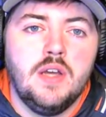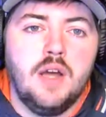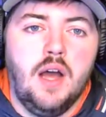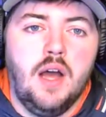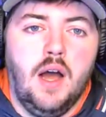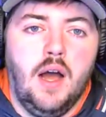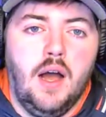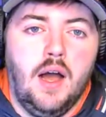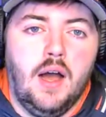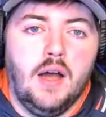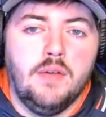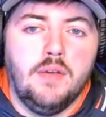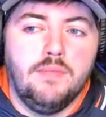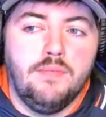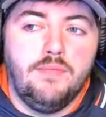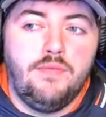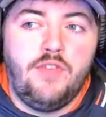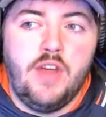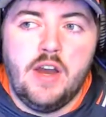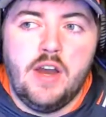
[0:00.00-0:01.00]

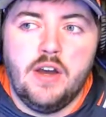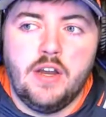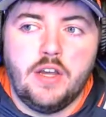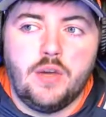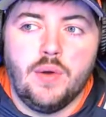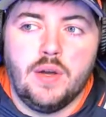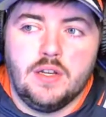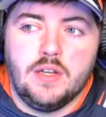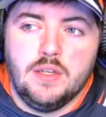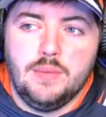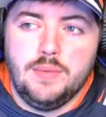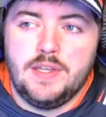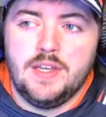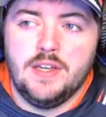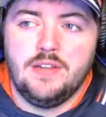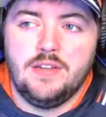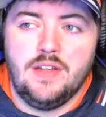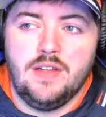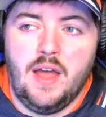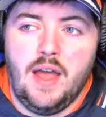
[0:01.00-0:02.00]
very quickly
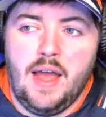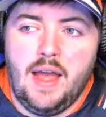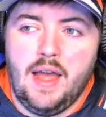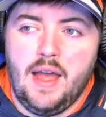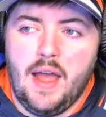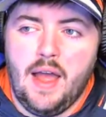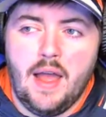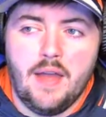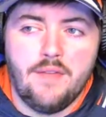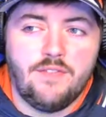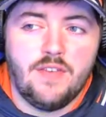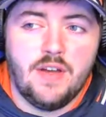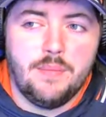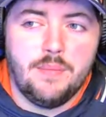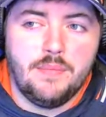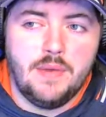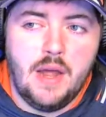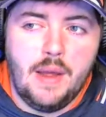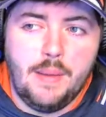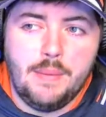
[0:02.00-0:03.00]
because if
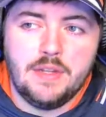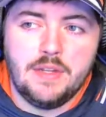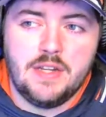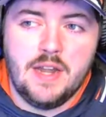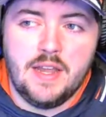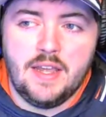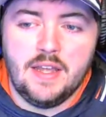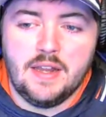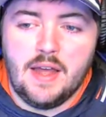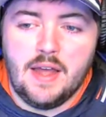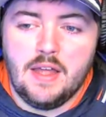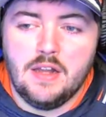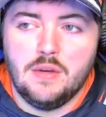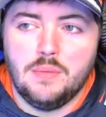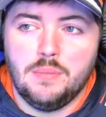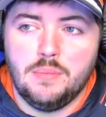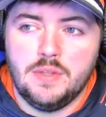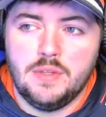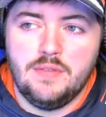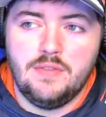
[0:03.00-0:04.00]
I'm not mistaken, I
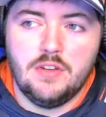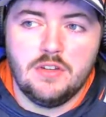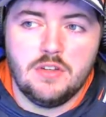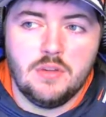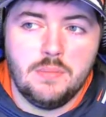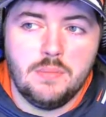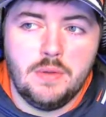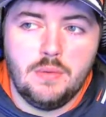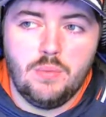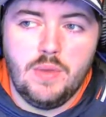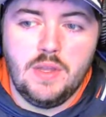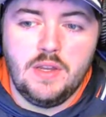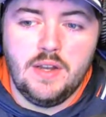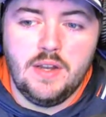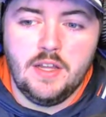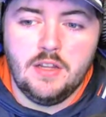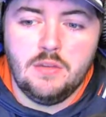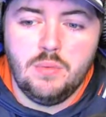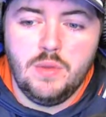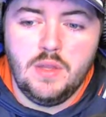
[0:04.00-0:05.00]
don't believe there's a midweek
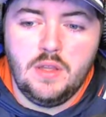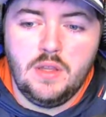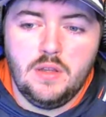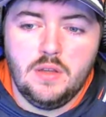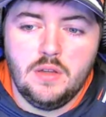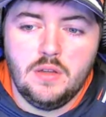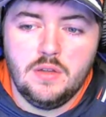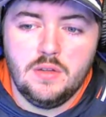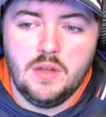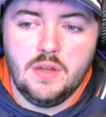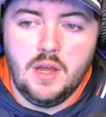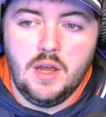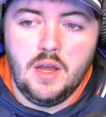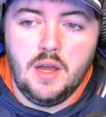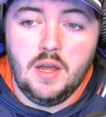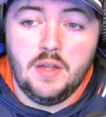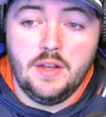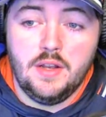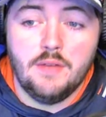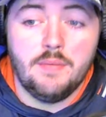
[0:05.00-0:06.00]
next week.
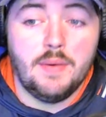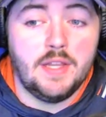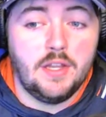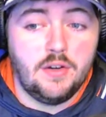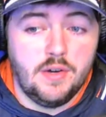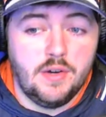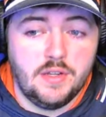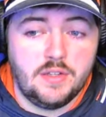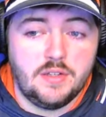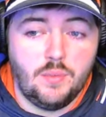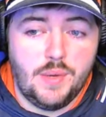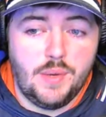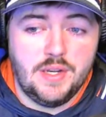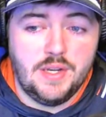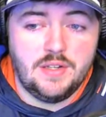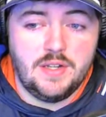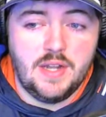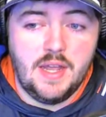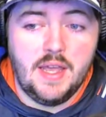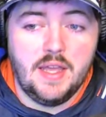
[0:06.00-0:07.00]
Never mind, there is
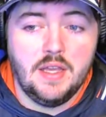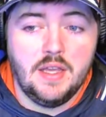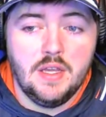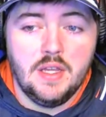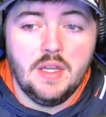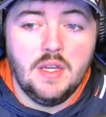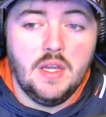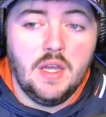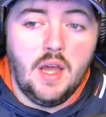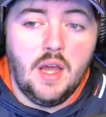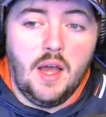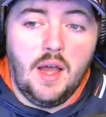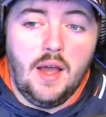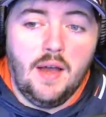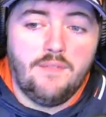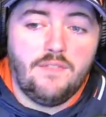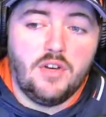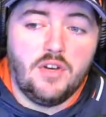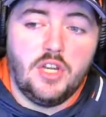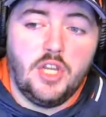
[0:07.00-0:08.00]
Wednesday
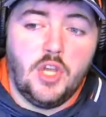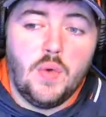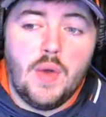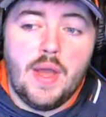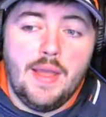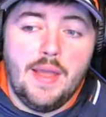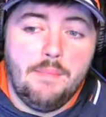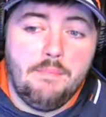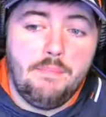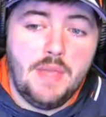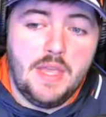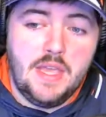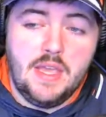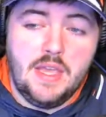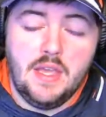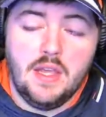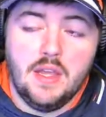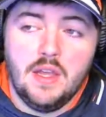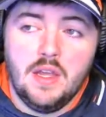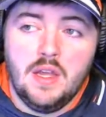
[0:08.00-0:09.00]
for
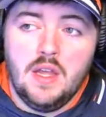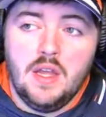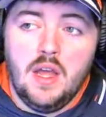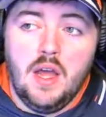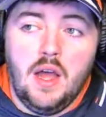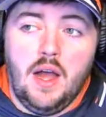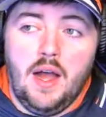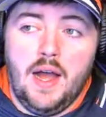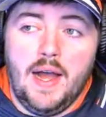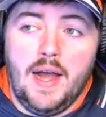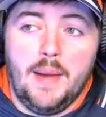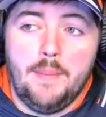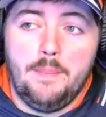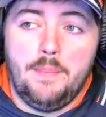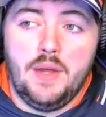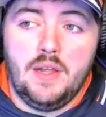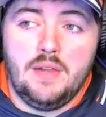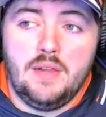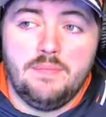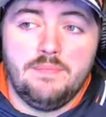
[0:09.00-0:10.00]
UAB.
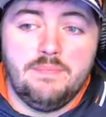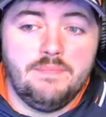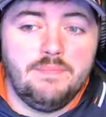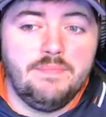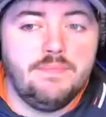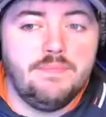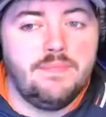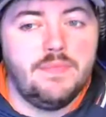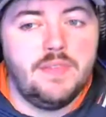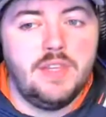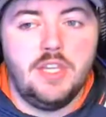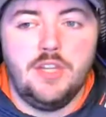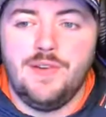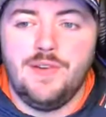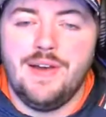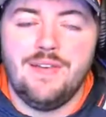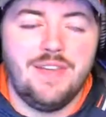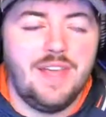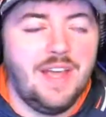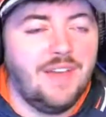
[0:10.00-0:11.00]
But you
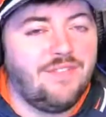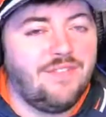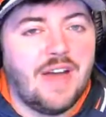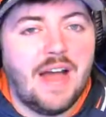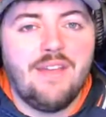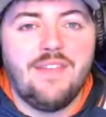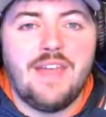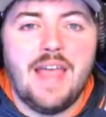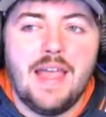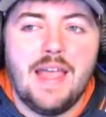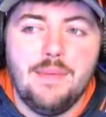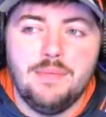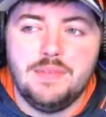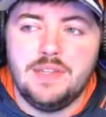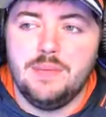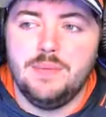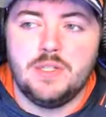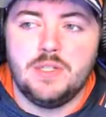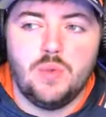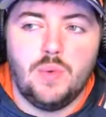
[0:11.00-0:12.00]
have 5 games
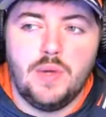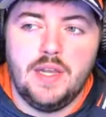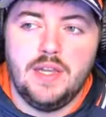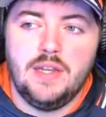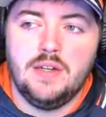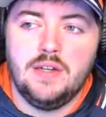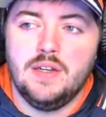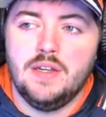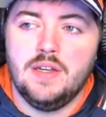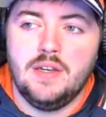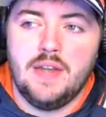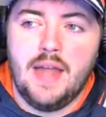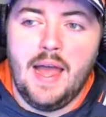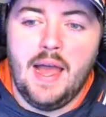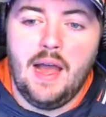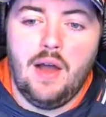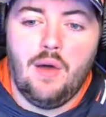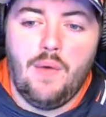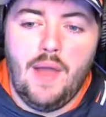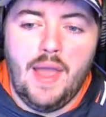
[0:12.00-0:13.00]
in between
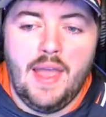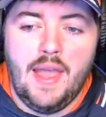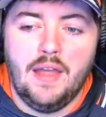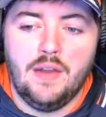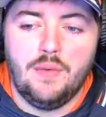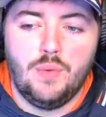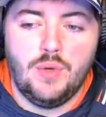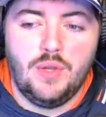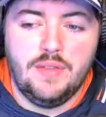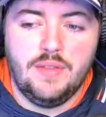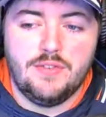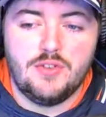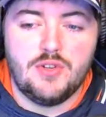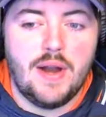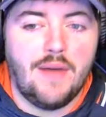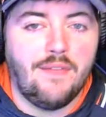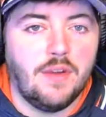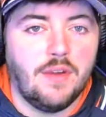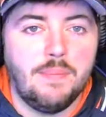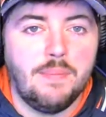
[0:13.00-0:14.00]
now and when you hit the
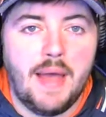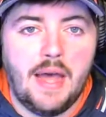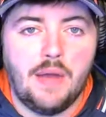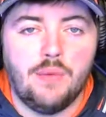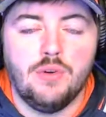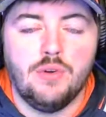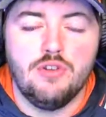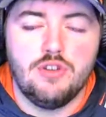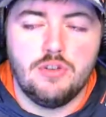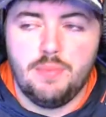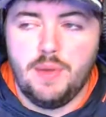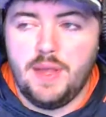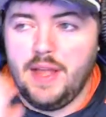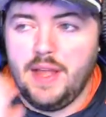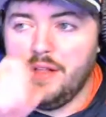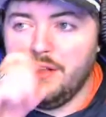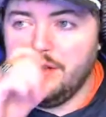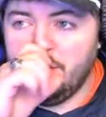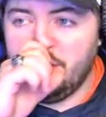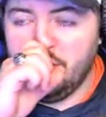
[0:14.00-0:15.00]
travel to Baton Rouge to play
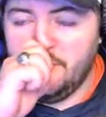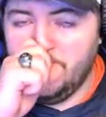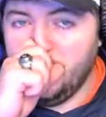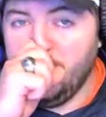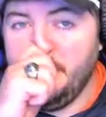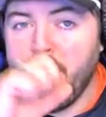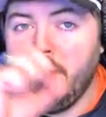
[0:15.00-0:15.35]
LSU.